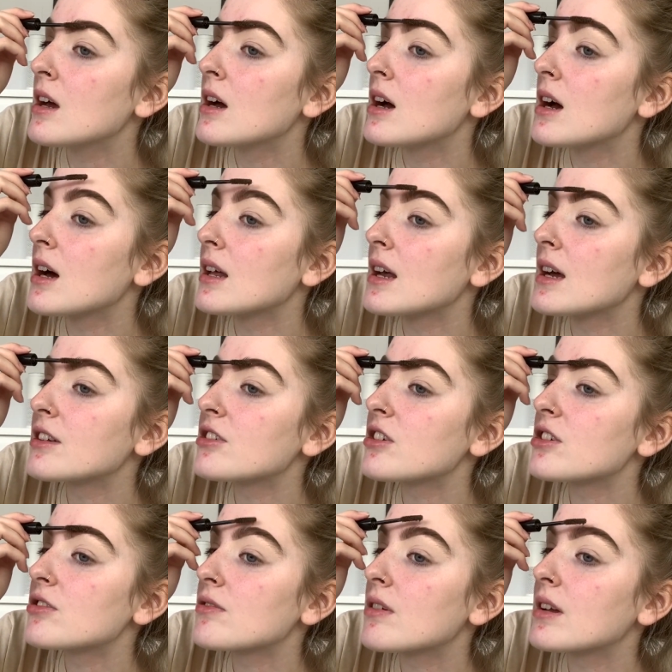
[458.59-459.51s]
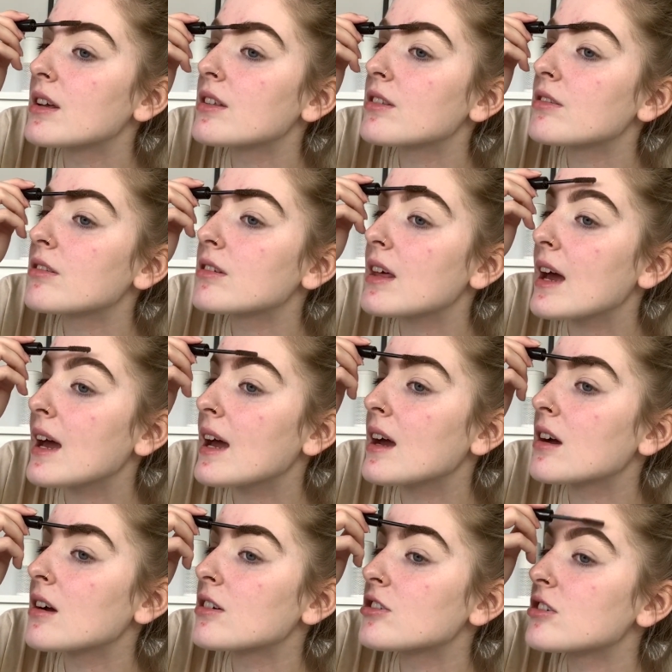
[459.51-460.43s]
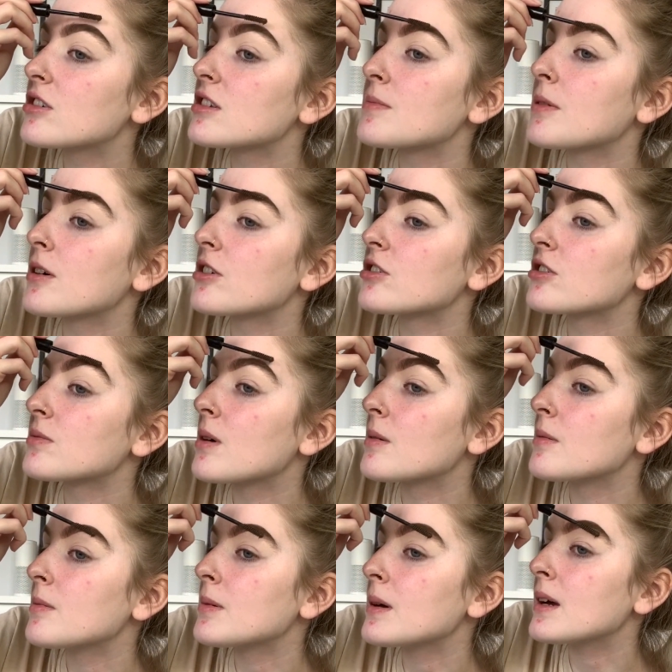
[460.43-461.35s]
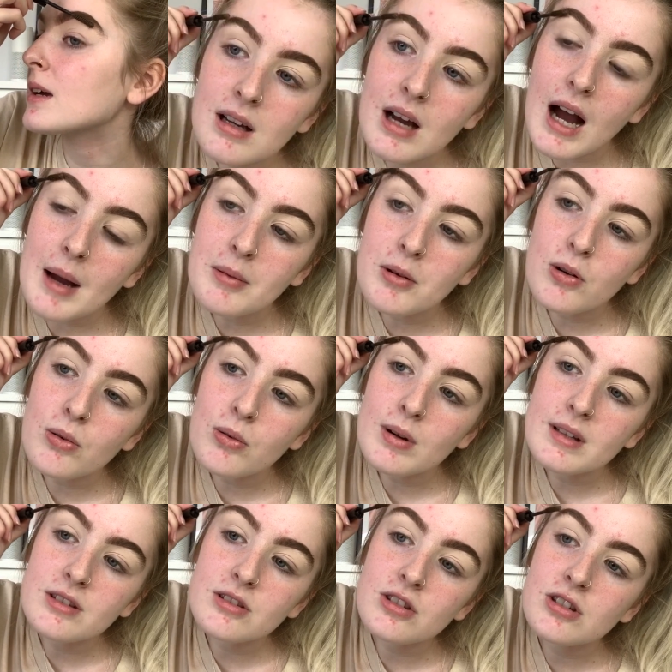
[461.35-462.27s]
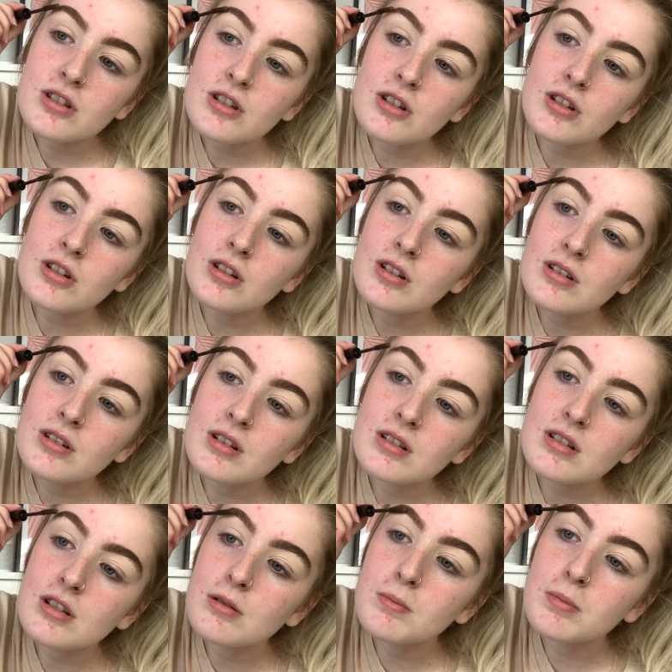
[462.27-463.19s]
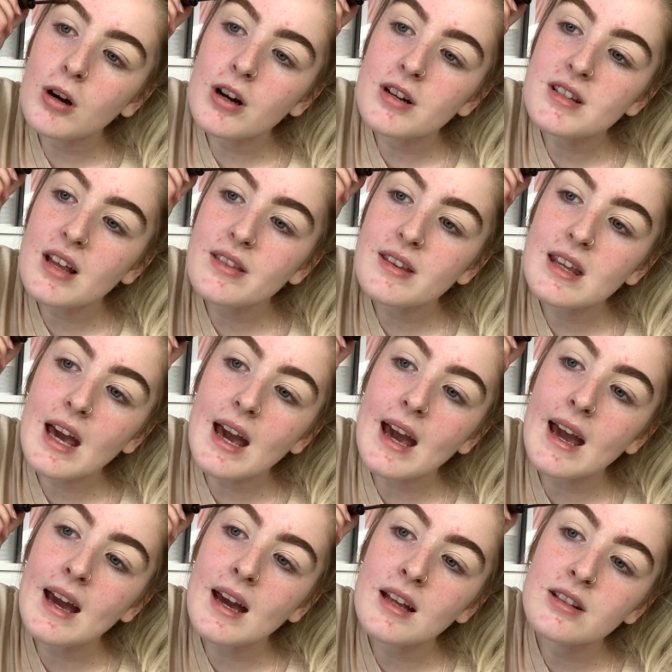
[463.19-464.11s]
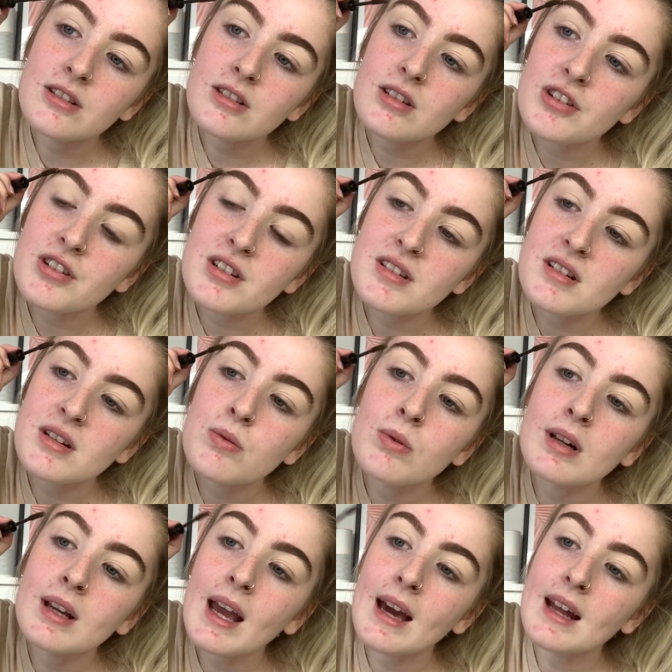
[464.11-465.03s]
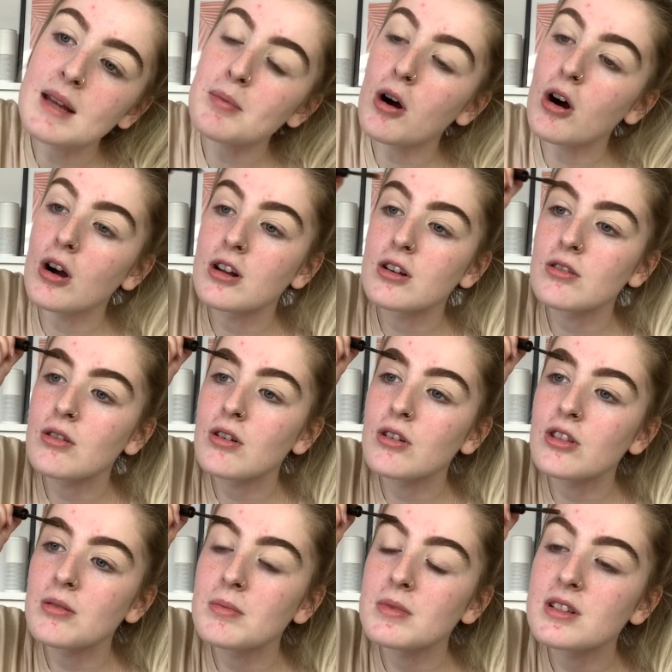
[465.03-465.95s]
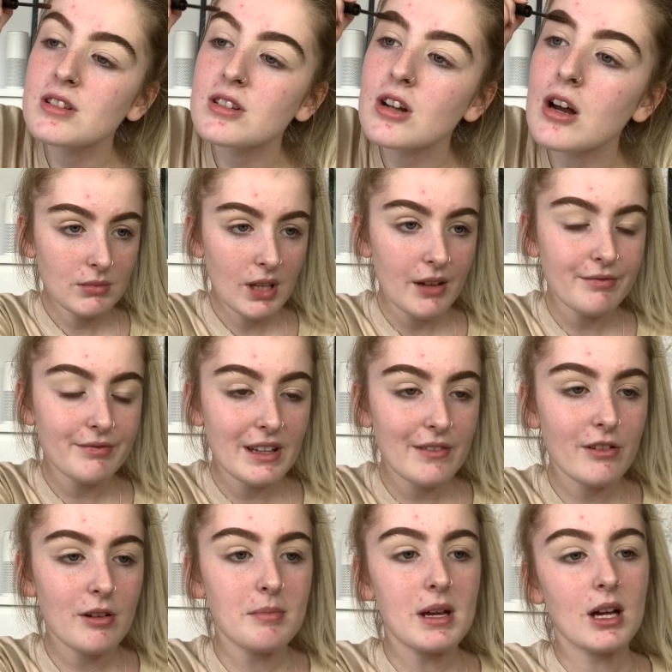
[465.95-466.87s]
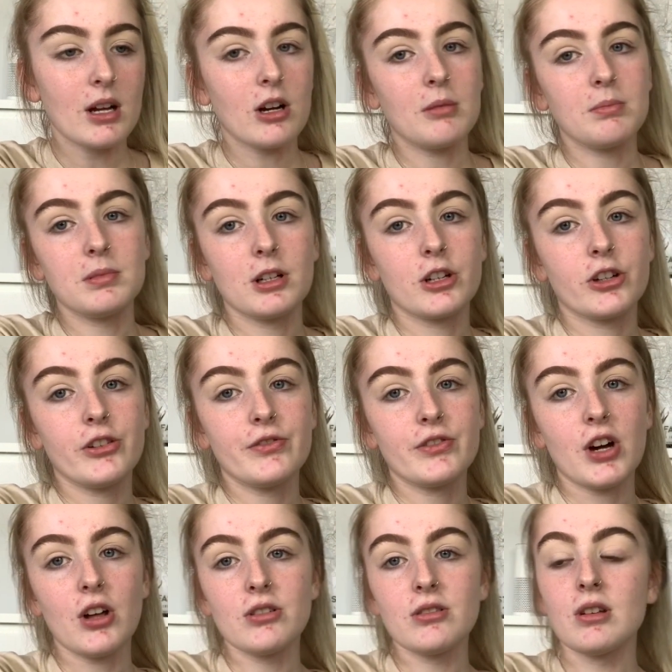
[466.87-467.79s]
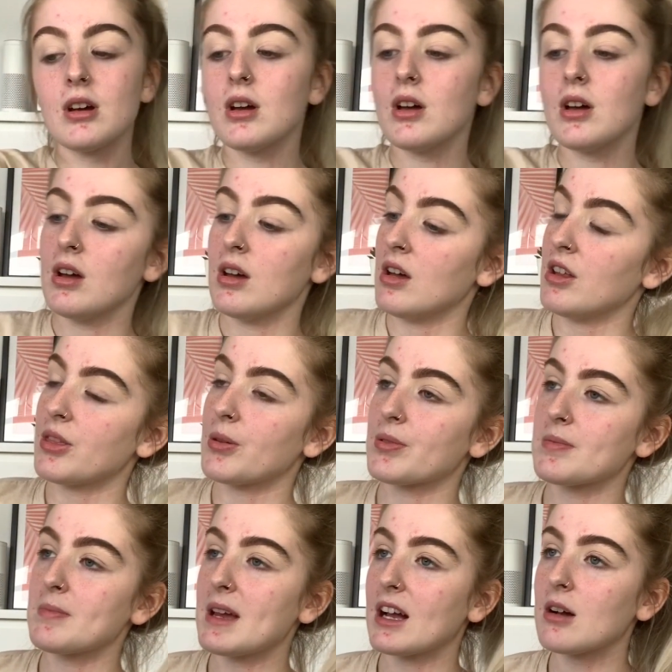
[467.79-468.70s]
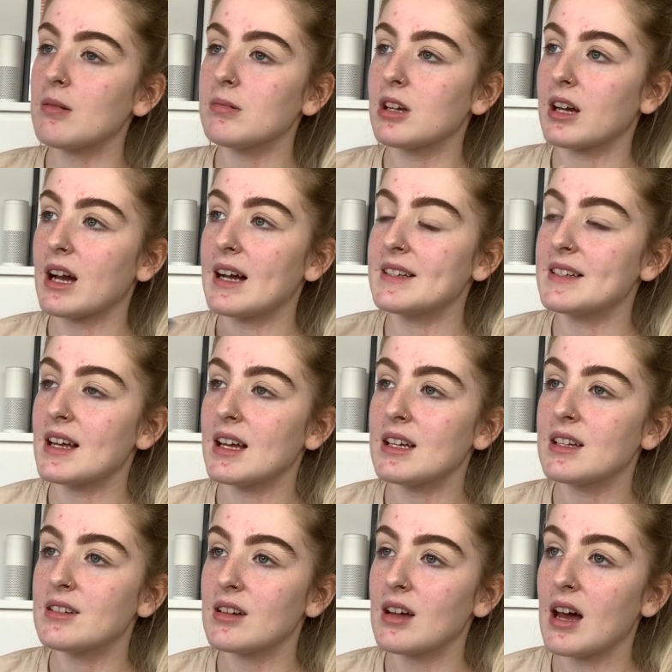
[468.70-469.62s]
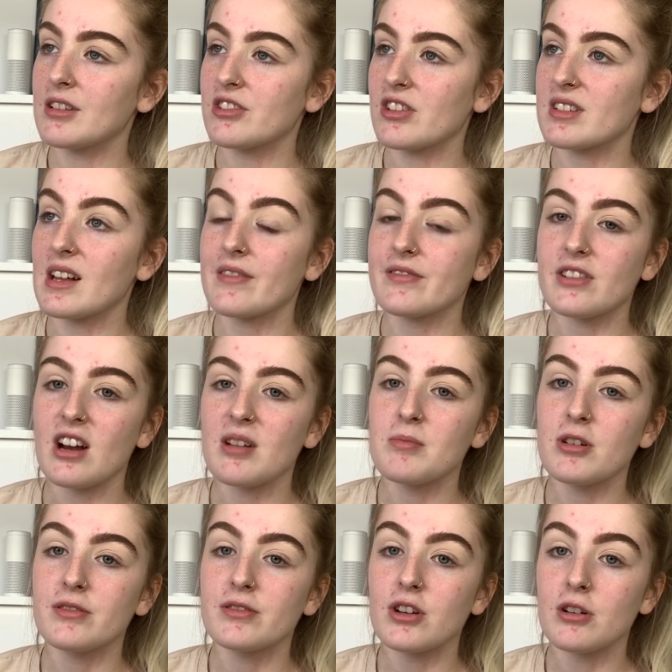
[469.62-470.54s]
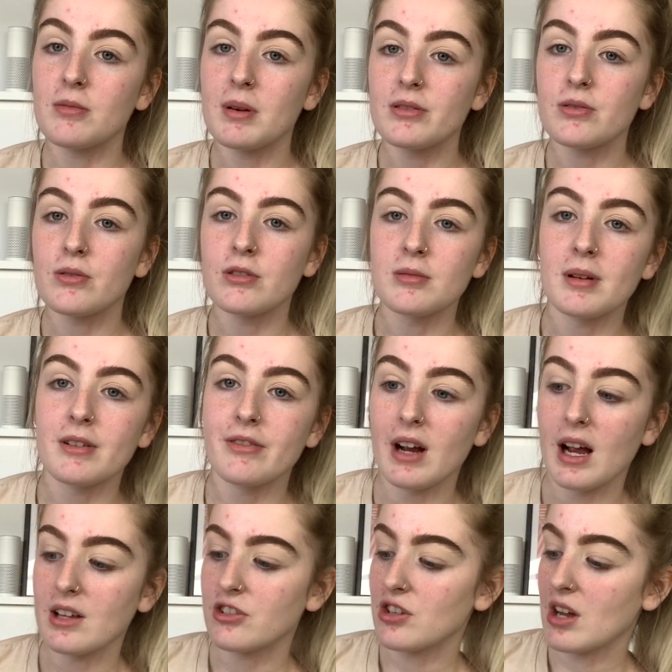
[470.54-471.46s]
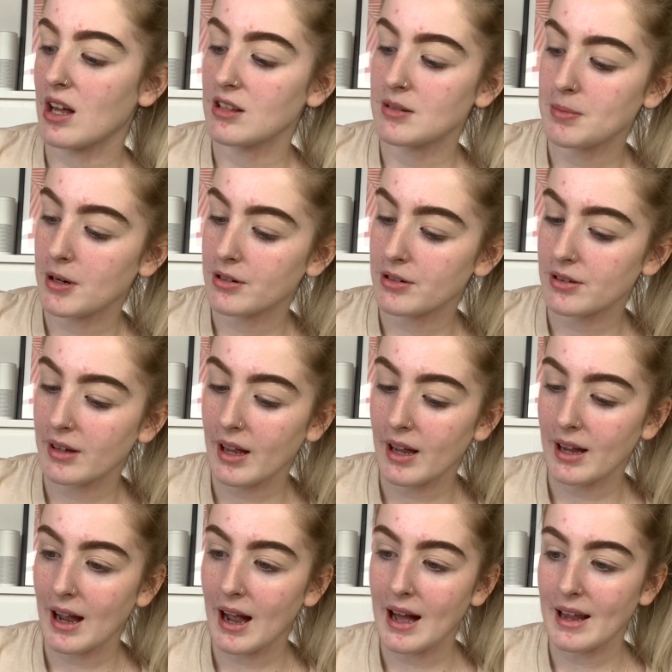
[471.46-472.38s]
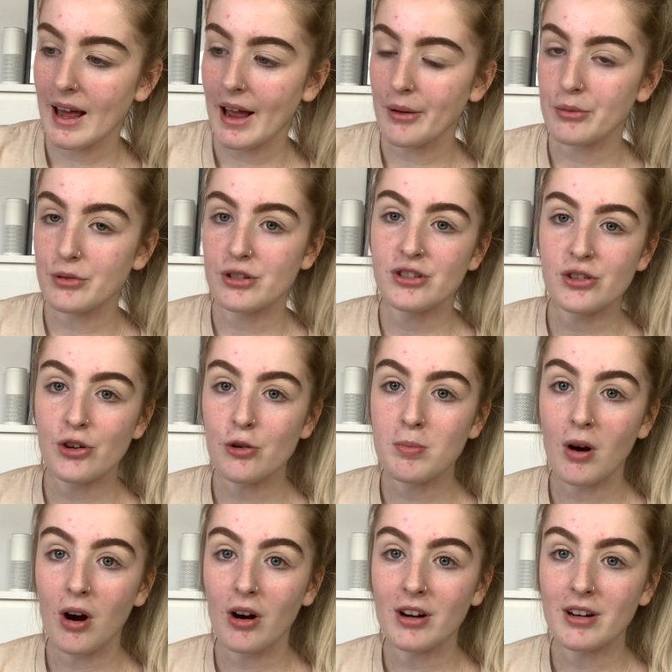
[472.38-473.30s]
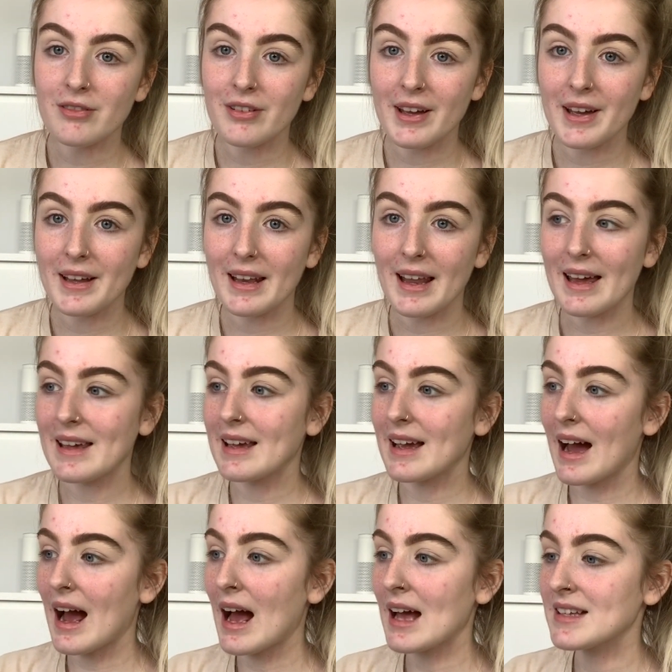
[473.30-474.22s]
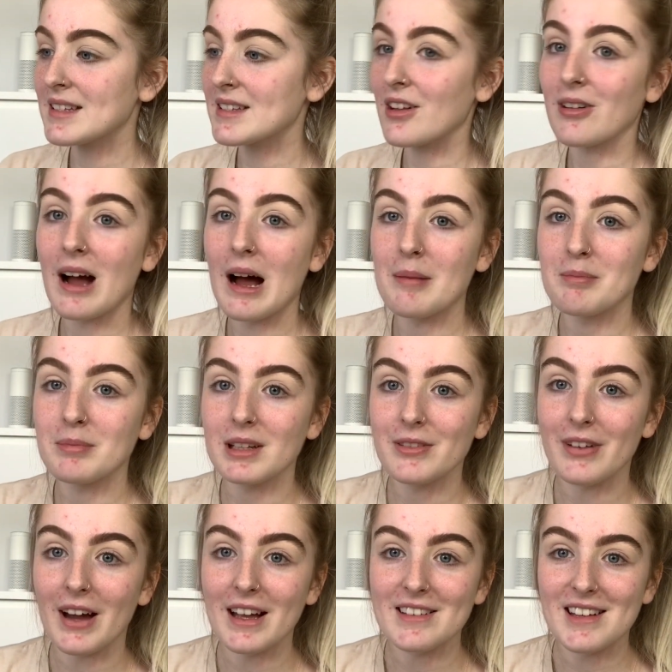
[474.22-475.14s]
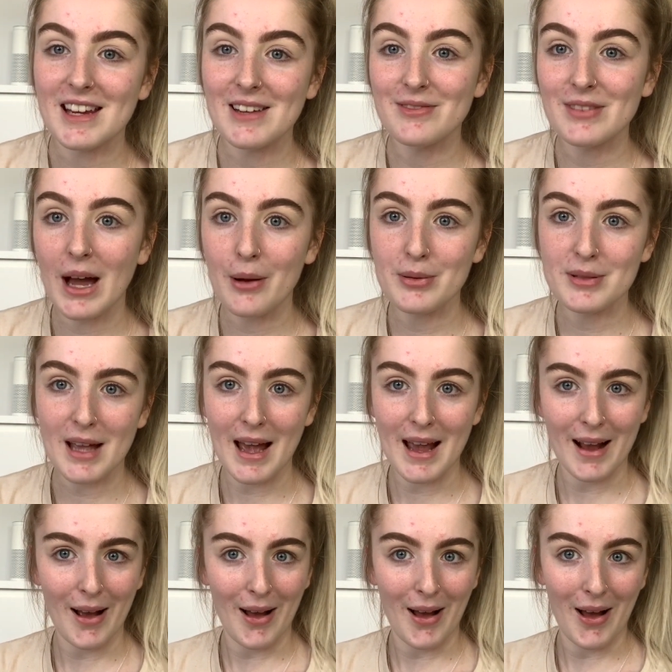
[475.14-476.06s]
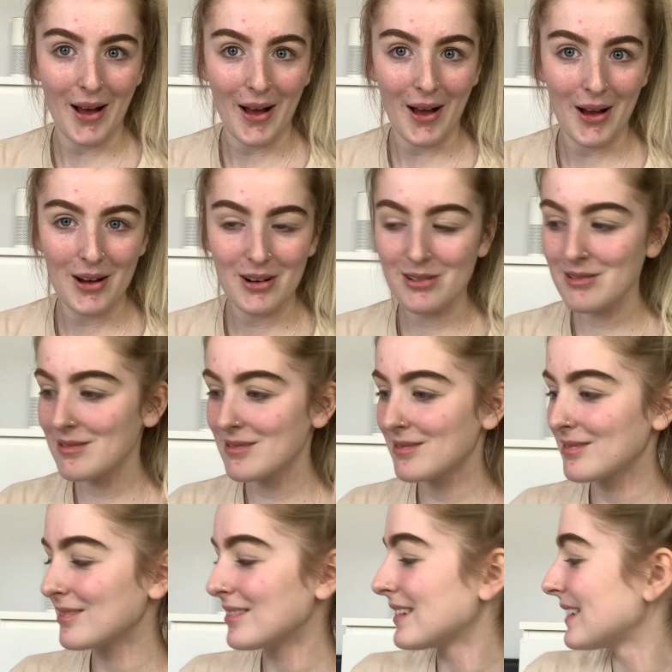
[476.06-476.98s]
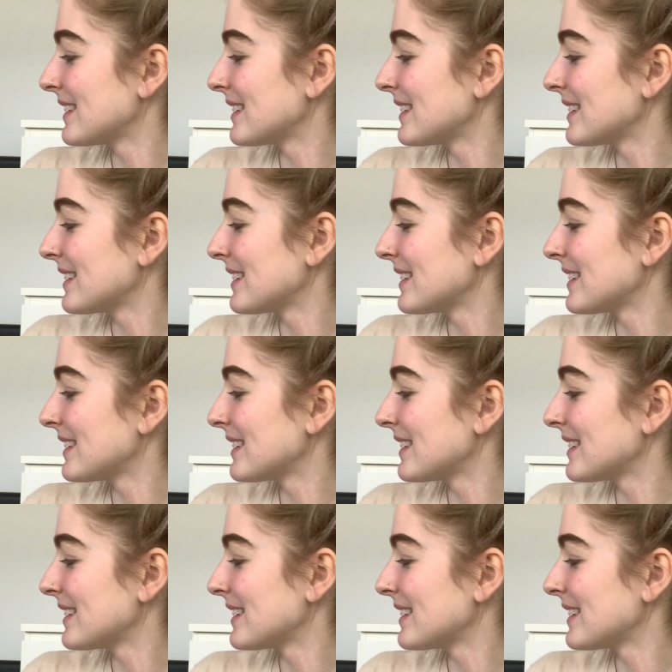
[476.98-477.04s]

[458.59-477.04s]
And I just run it through the hairs just to brush them up a bit. I'm going to do the soap brows at the end just because I don't want to get any powder on them and stuff. Favourite makeup look you've done? There was a makeup look I did just after I moved home. I was going to my friend Shan's birthday and I was so proud of it. Like, I still can't believe I achieved it. I was like, oh,